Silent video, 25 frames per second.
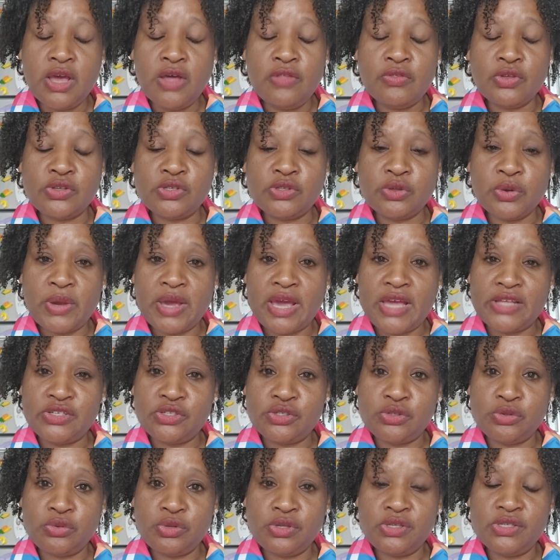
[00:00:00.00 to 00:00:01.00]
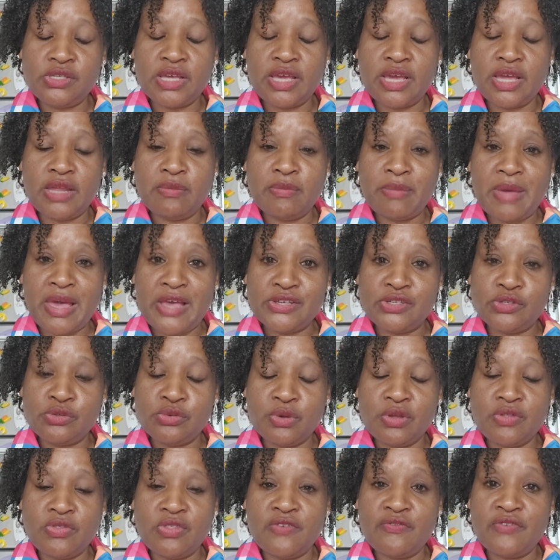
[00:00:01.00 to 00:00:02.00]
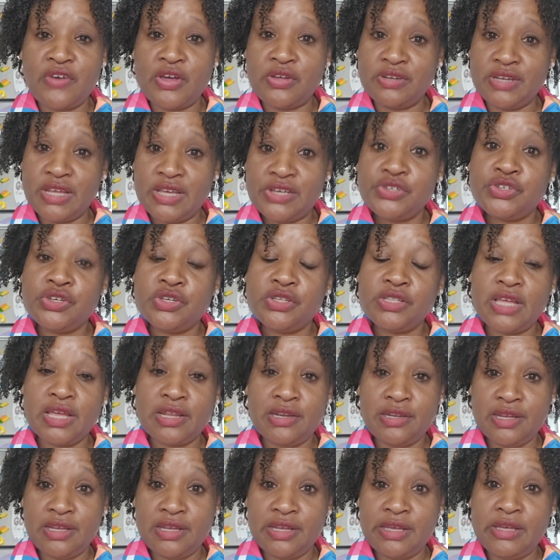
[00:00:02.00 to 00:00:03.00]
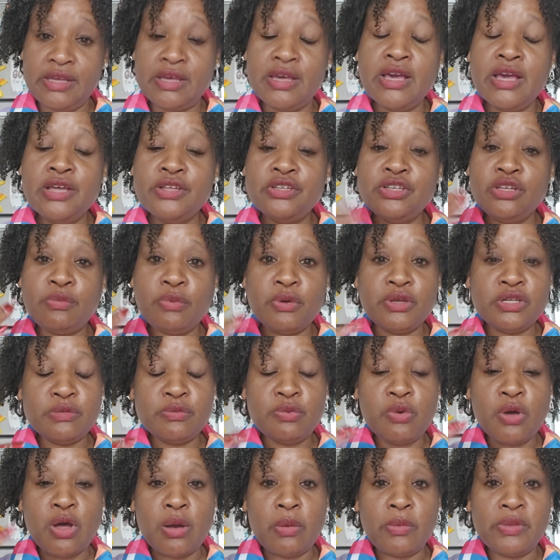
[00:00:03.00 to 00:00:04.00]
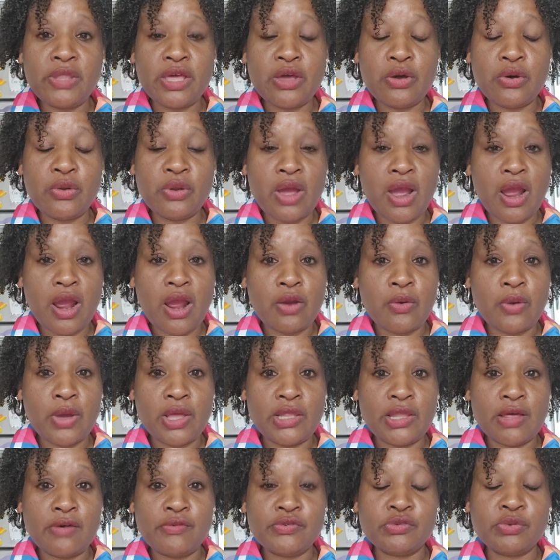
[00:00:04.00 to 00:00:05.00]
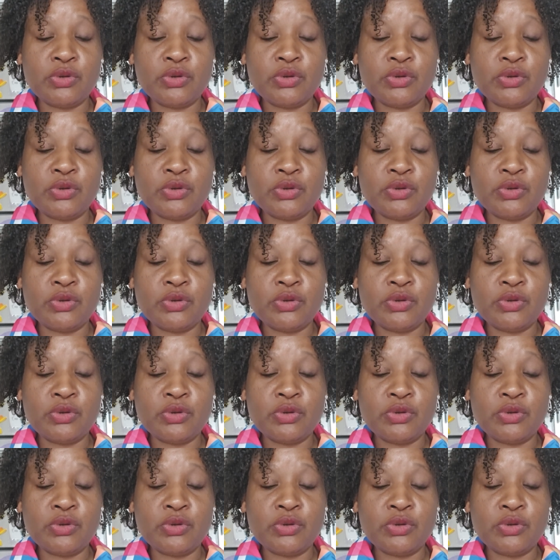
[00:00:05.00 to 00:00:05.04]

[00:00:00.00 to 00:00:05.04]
those lower age students in mastering the foundation they need to build upon when they go to higher grade levels.